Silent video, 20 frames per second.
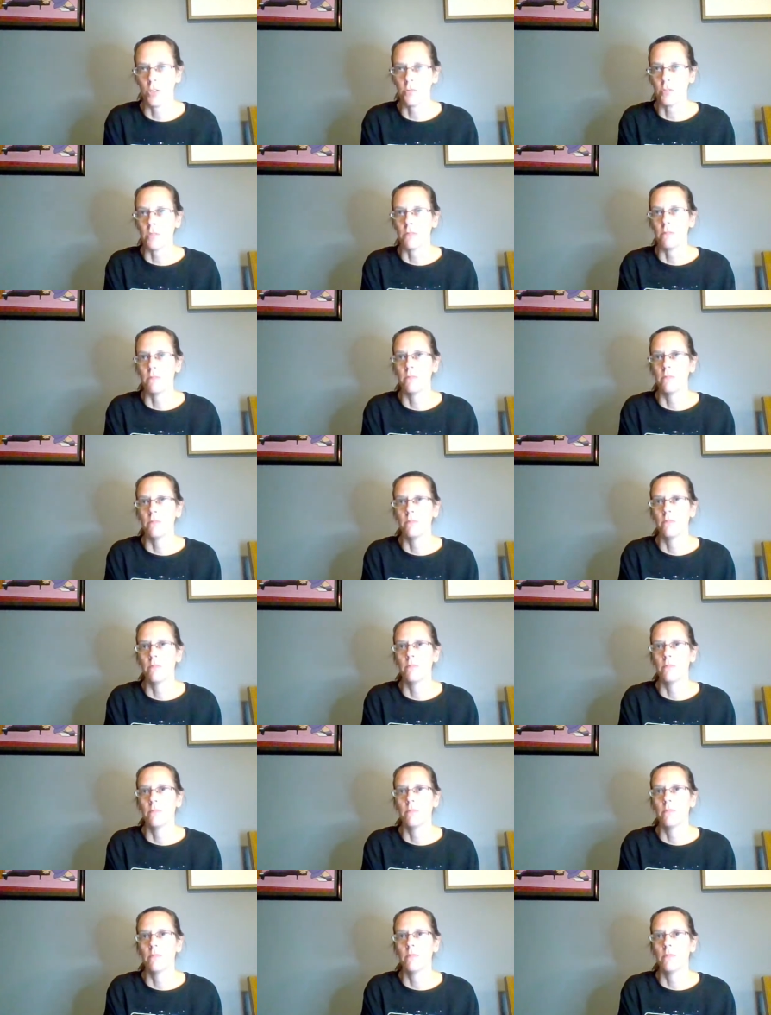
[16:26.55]
chosen?
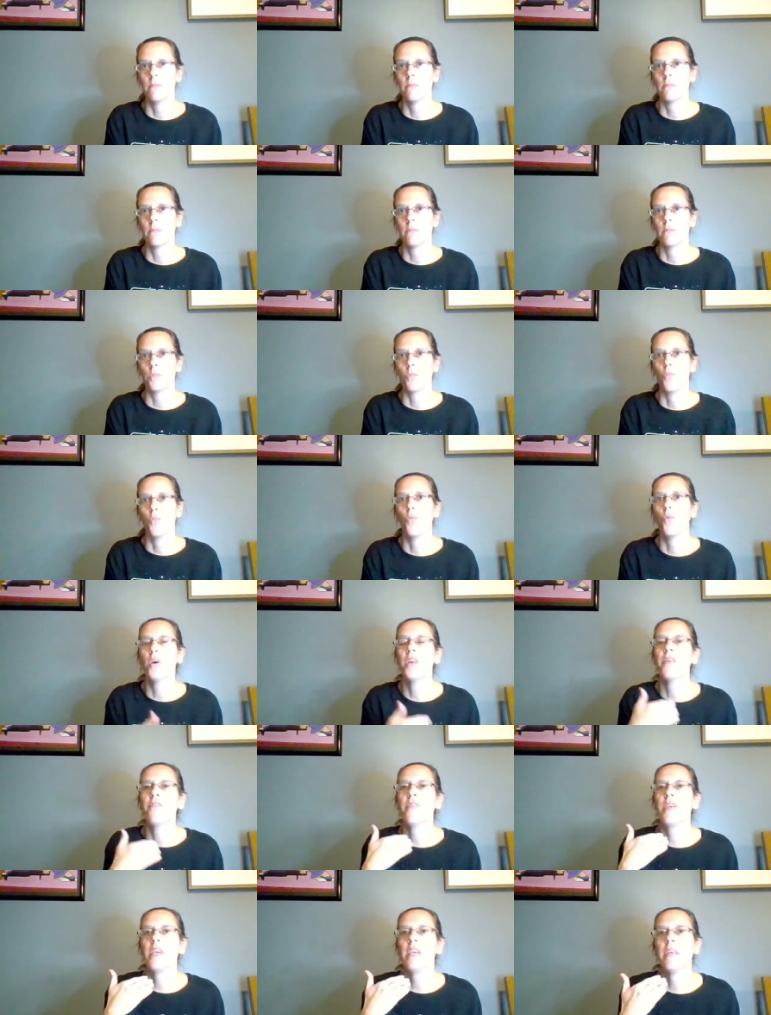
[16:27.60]

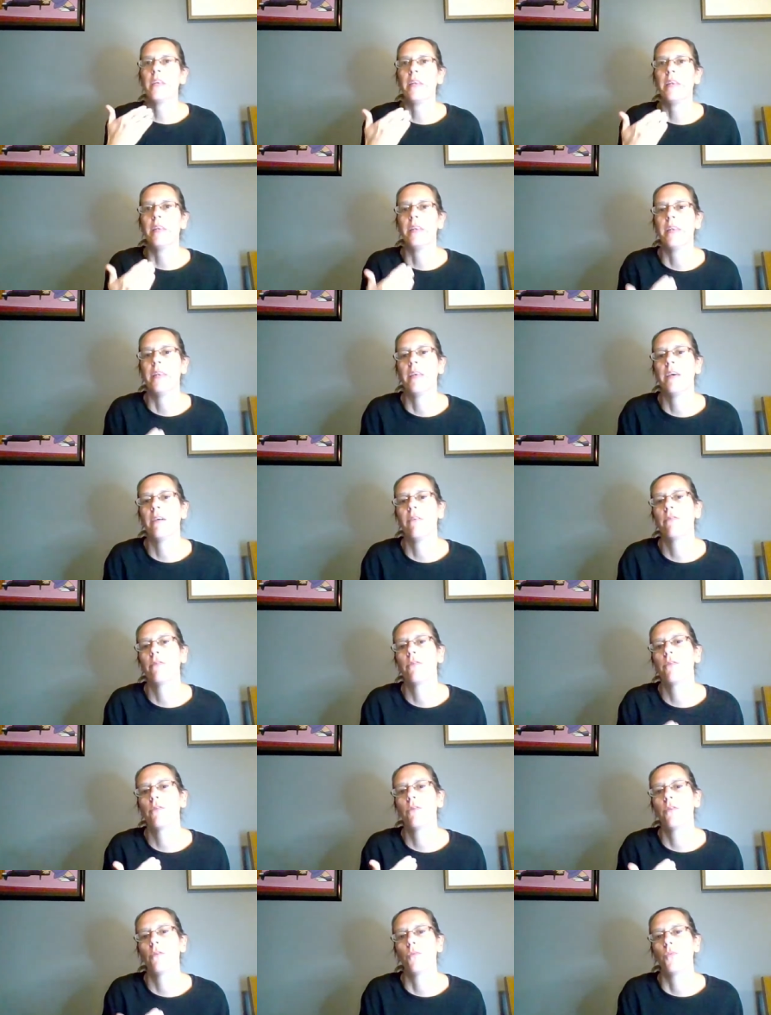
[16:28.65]
What if he
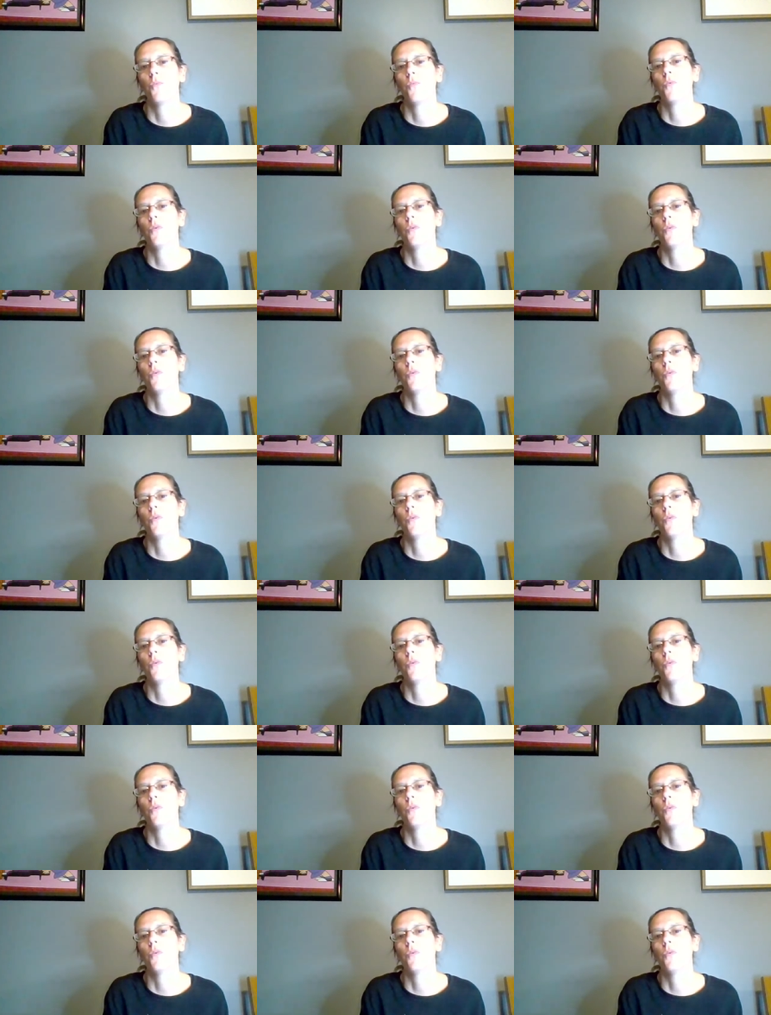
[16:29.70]
never